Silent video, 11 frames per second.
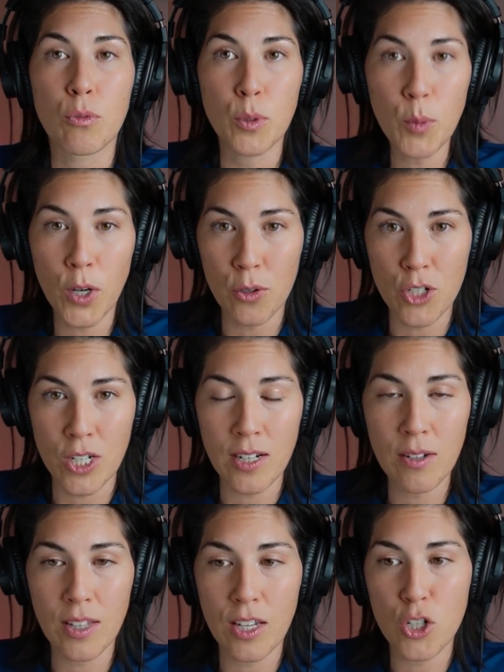coaching.
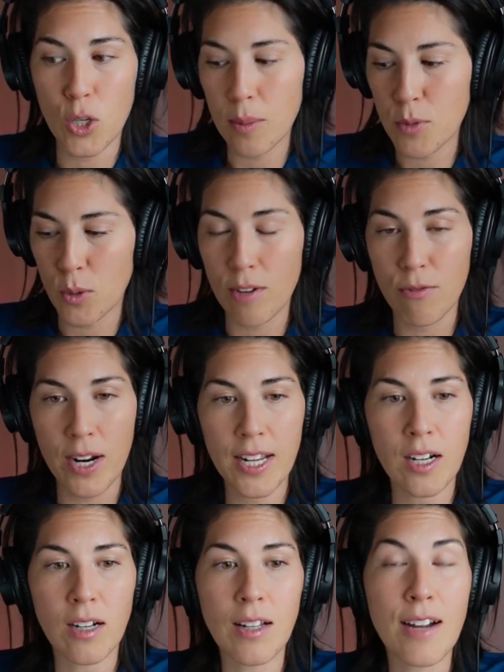They show up to our Friday
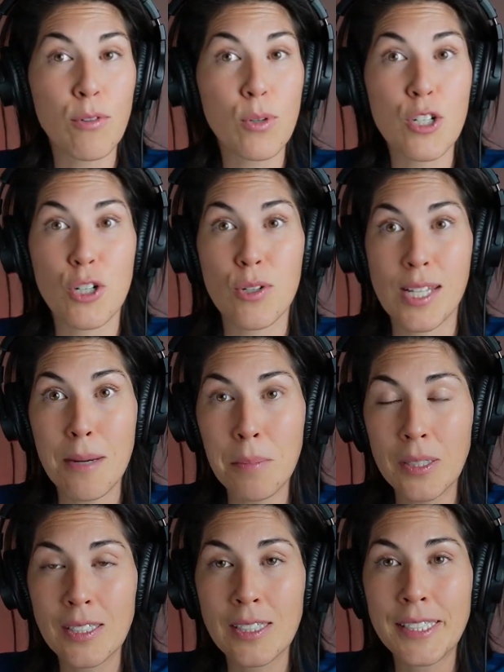call. Everyone shows up.
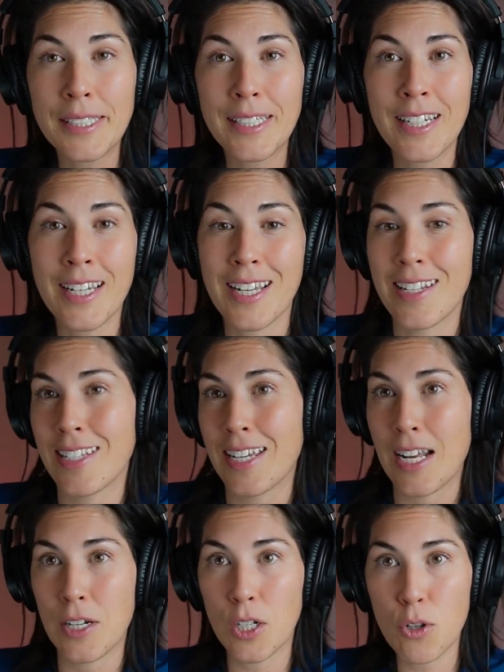It is a
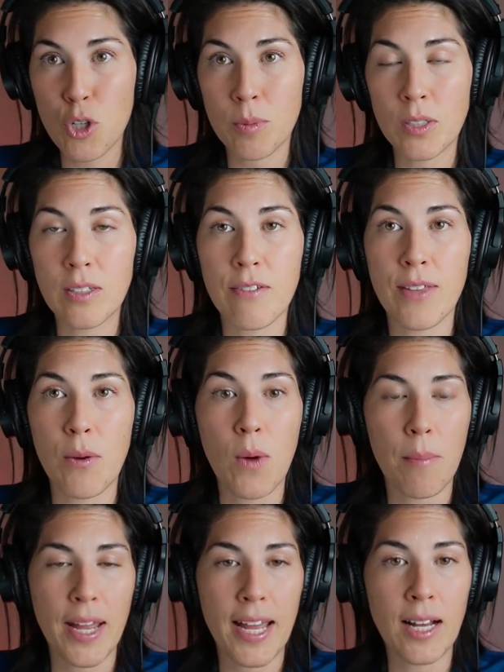non-negotiable. If they want
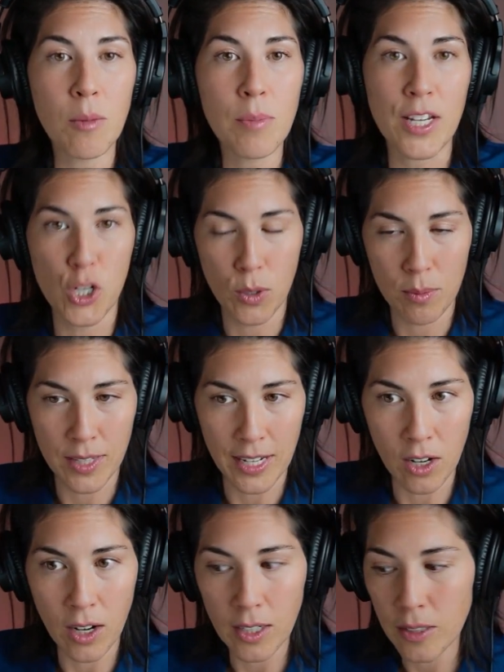my help, they show up to that
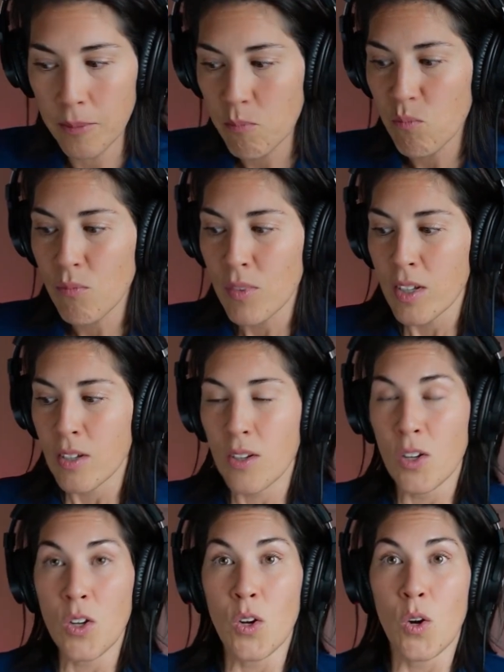call.
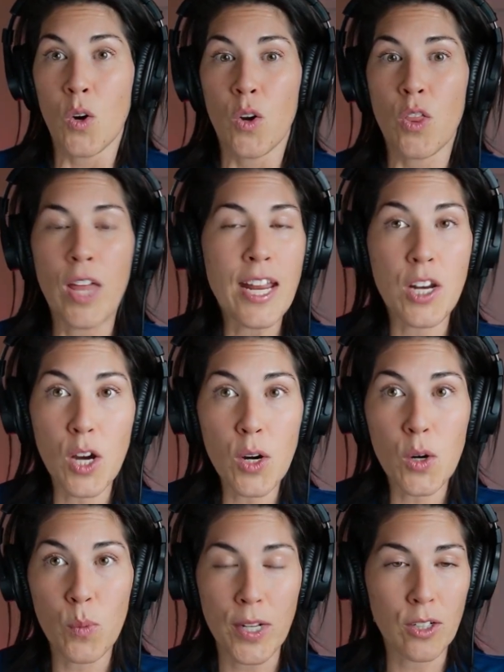They know
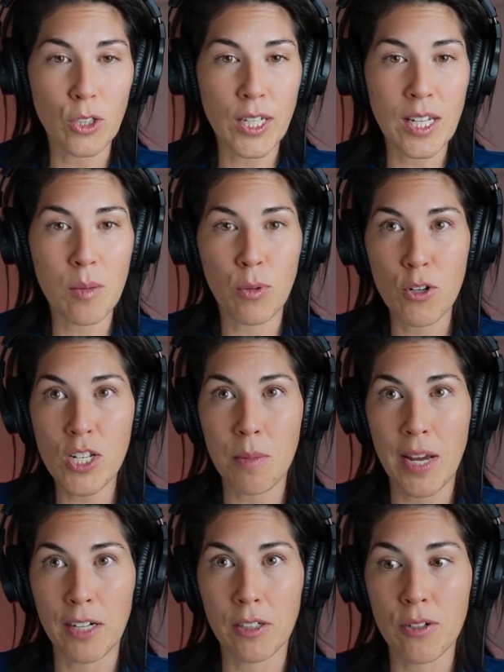we are looking at protein
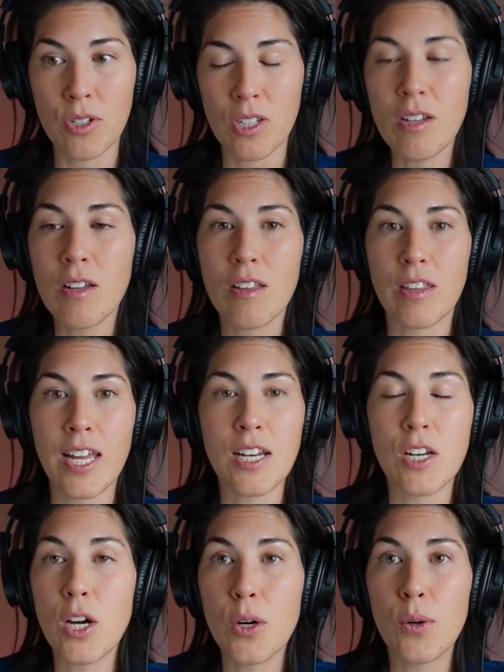macros. They
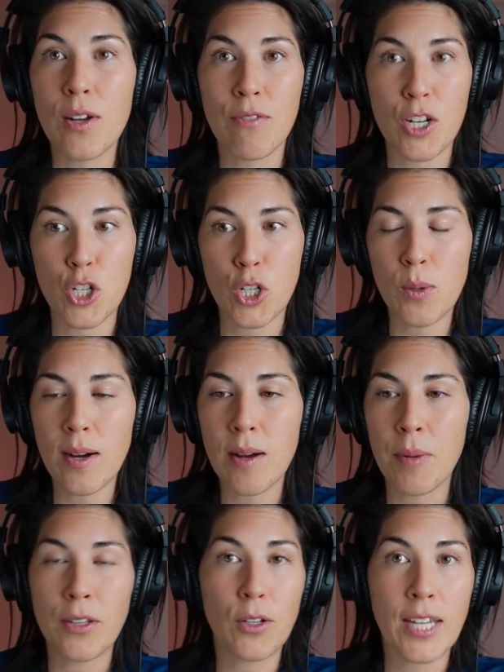know if they show up
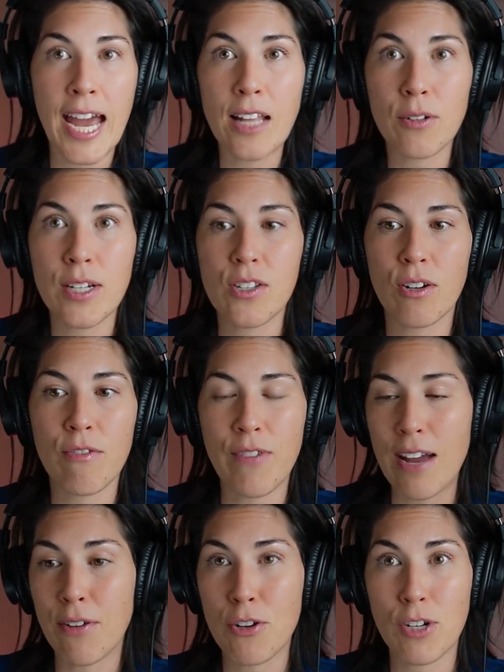and their calories are
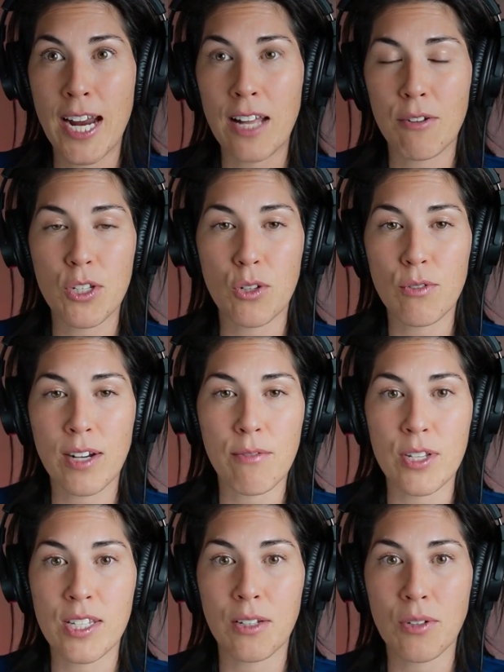500 calories over every
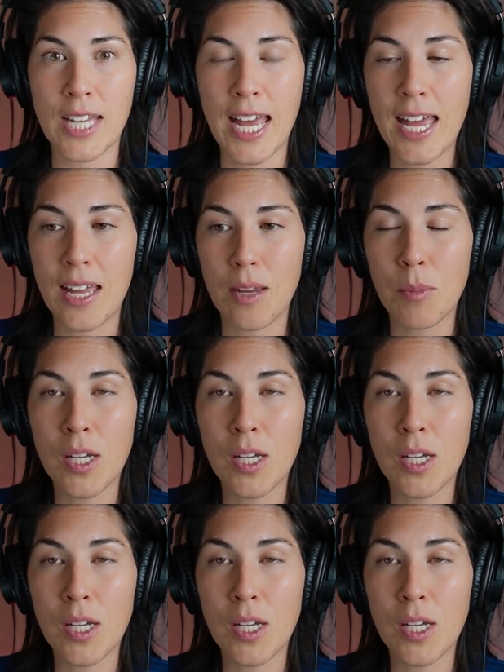single time,